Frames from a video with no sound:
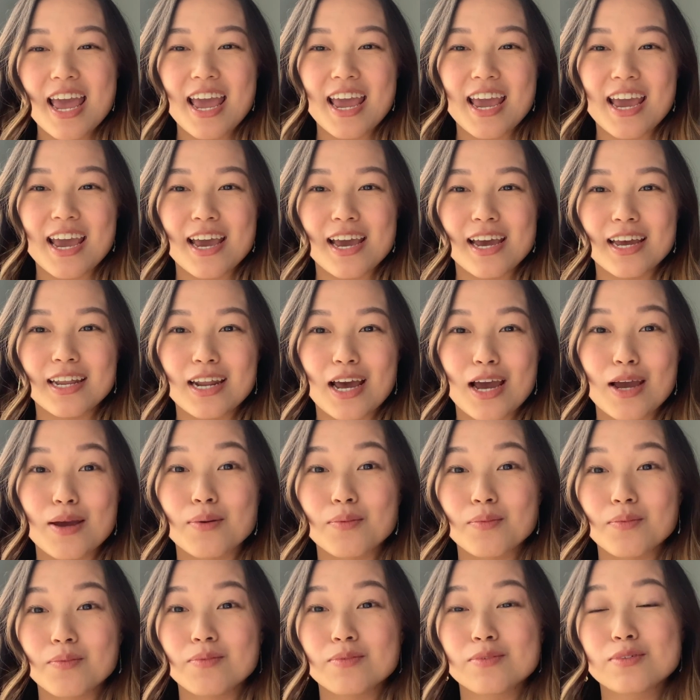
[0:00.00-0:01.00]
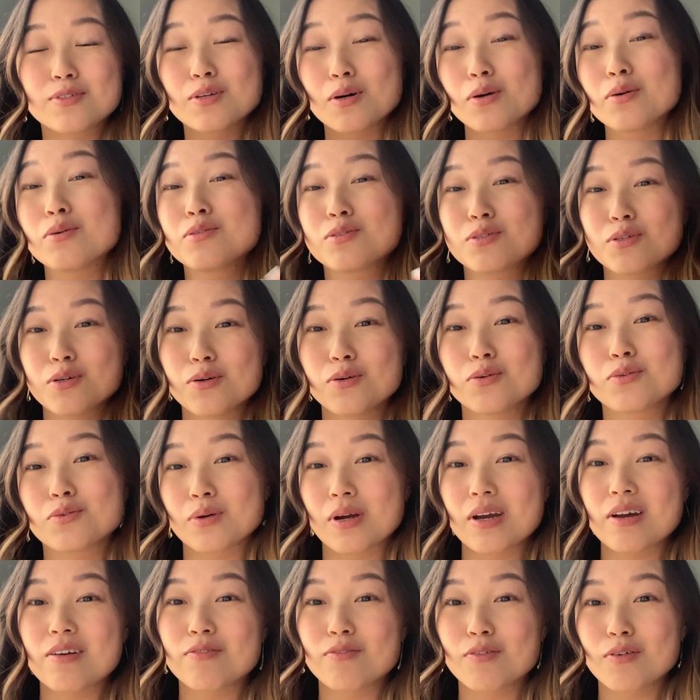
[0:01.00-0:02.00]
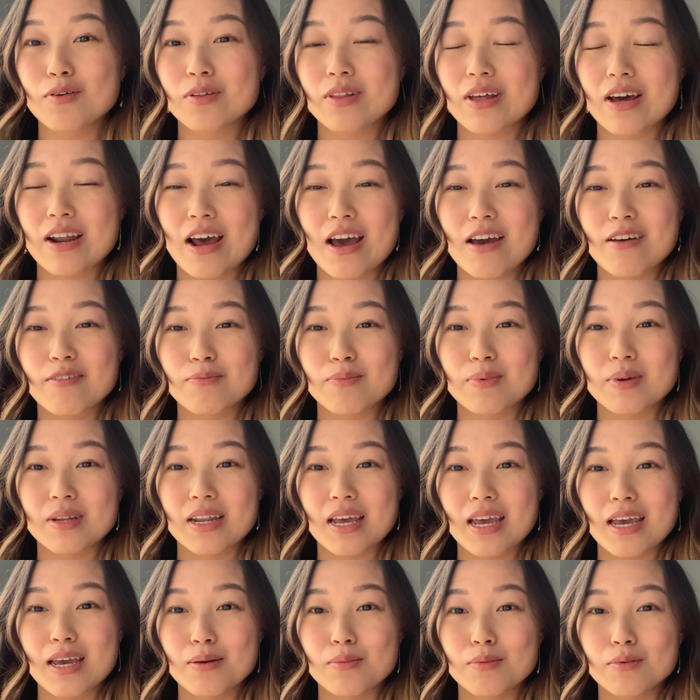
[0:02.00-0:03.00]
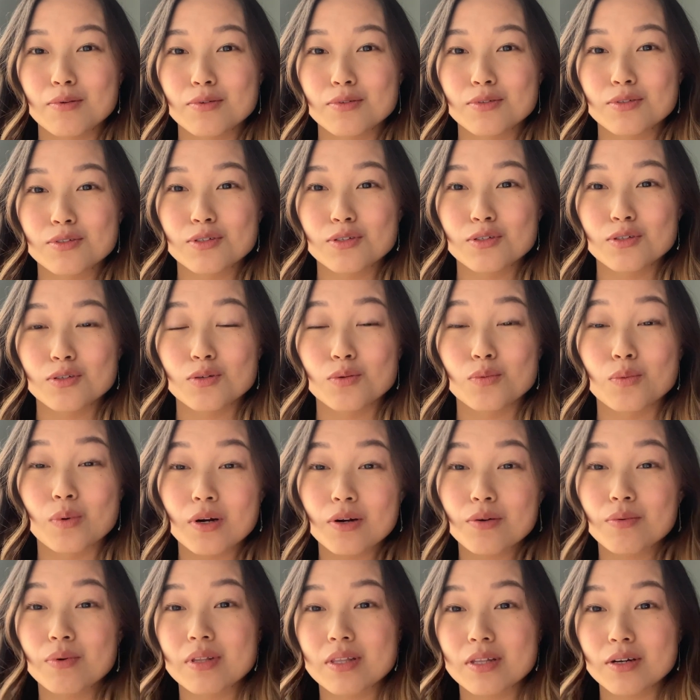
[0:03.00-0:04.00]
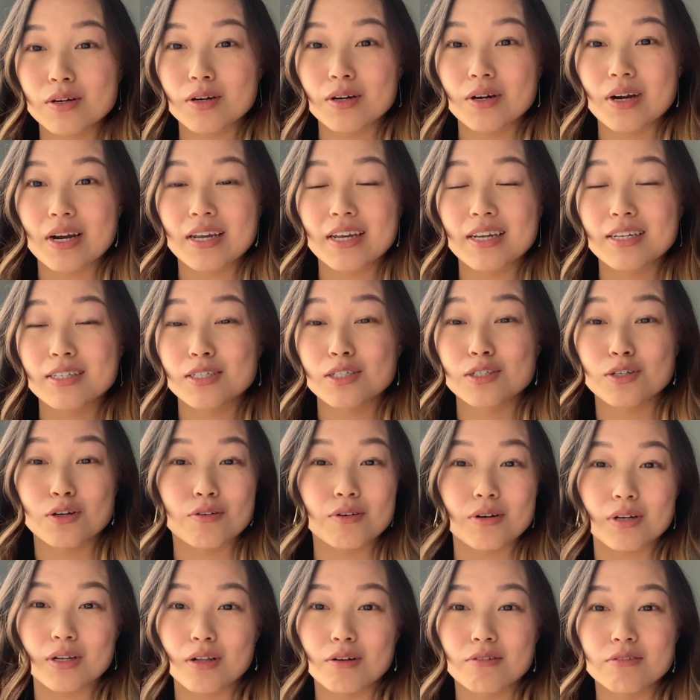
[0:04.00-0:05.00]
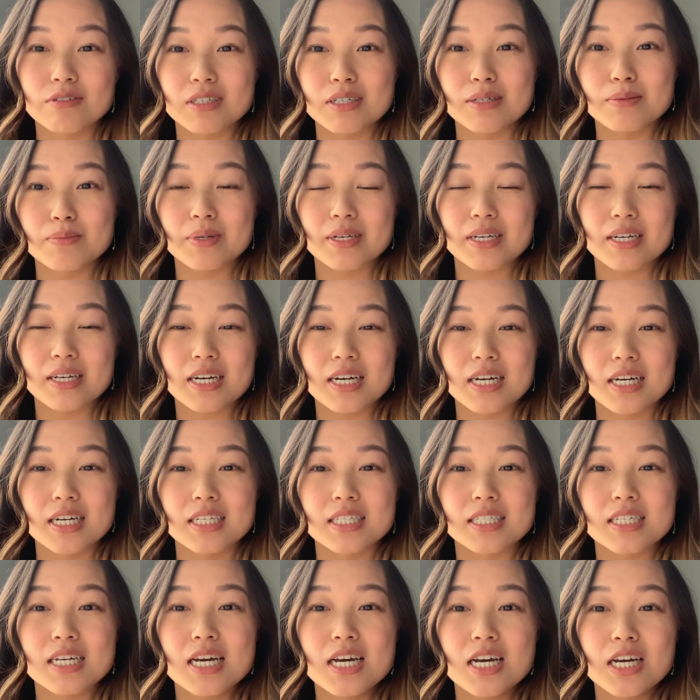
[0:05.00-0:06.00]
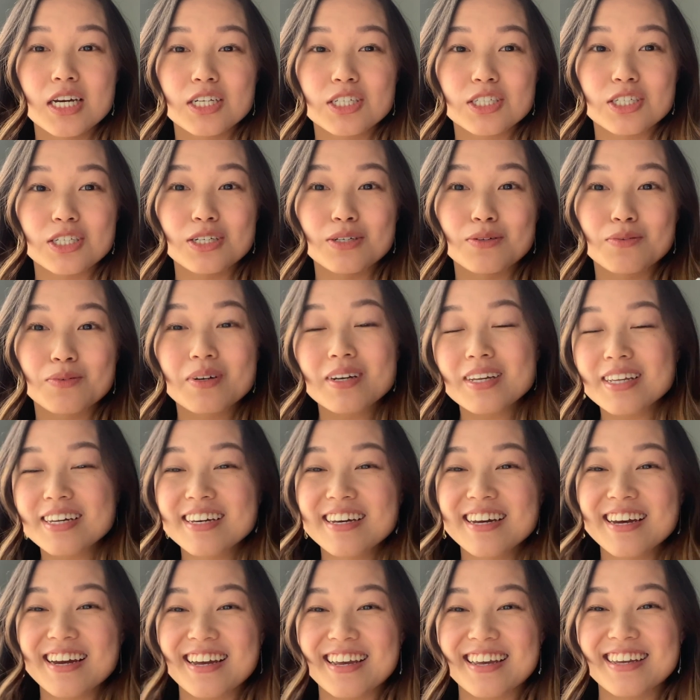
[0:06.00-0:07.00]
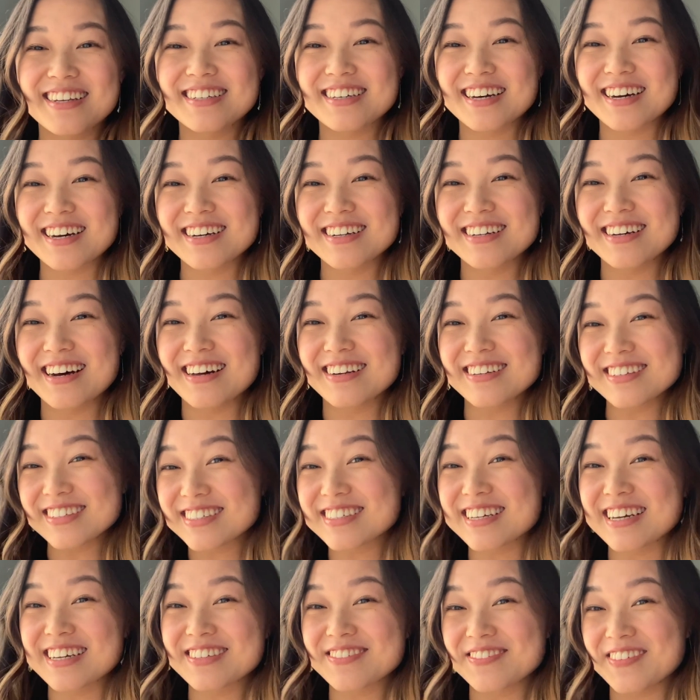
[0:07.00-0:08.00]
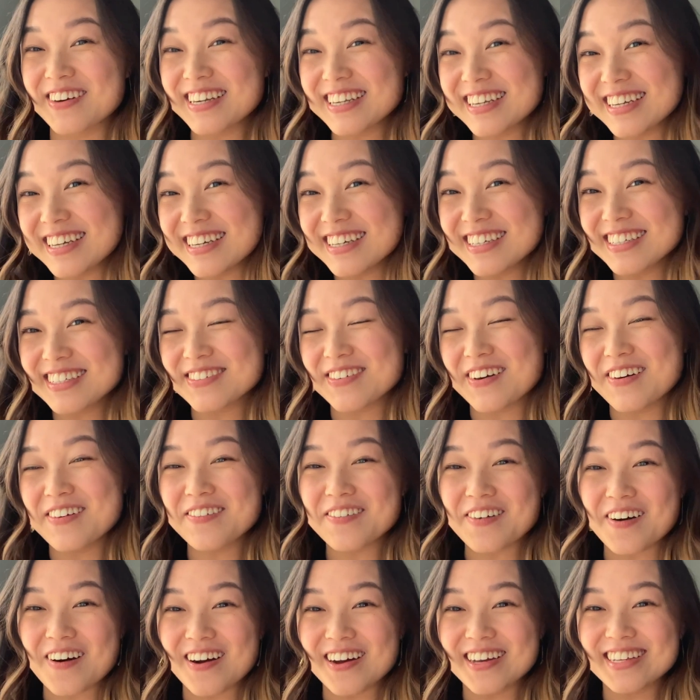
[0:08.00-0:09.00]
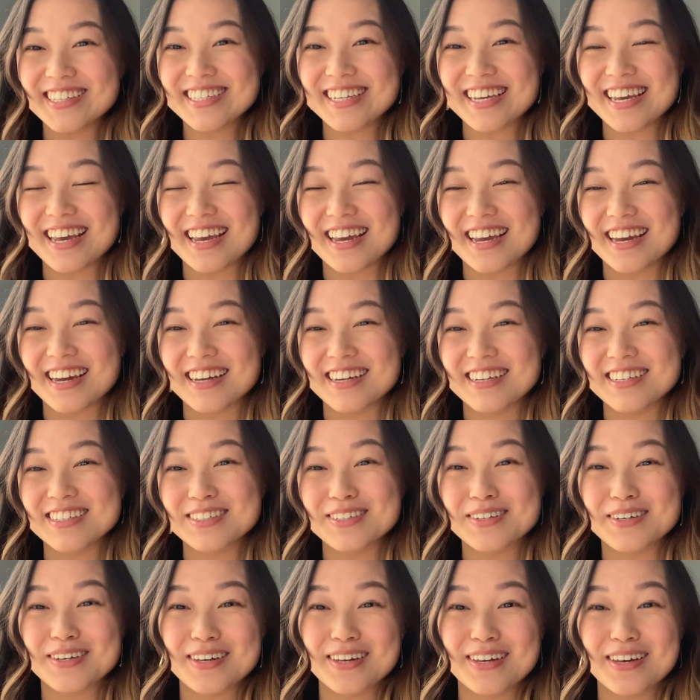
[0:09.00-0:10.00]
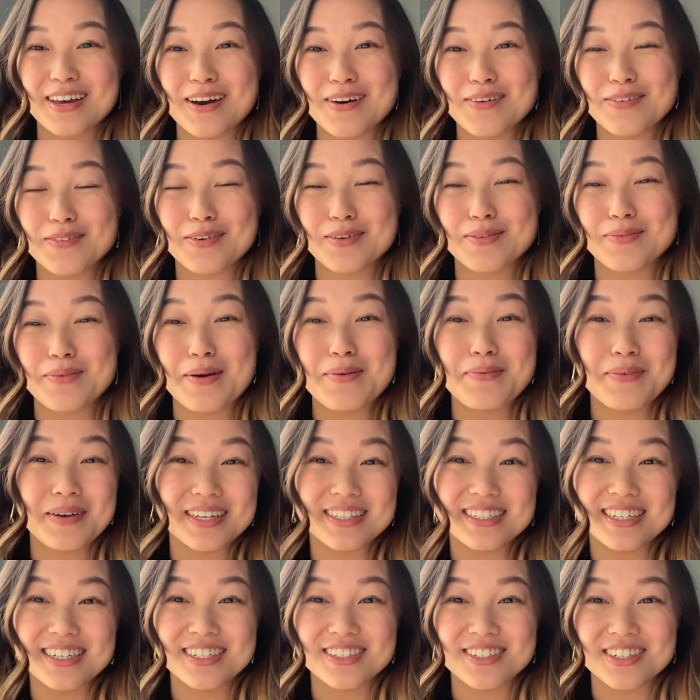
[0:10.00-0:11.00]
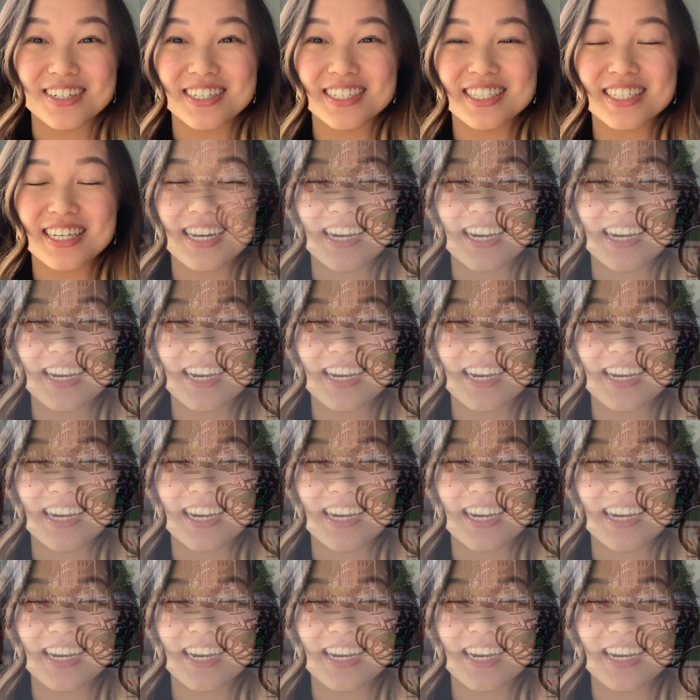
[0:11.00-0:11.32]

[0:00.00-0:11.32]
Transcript: And I'm so grateful that I've been able to work with her. I get to know her closely because she really, I can tell, understands my needs, my wants, and is looking out for my best interests.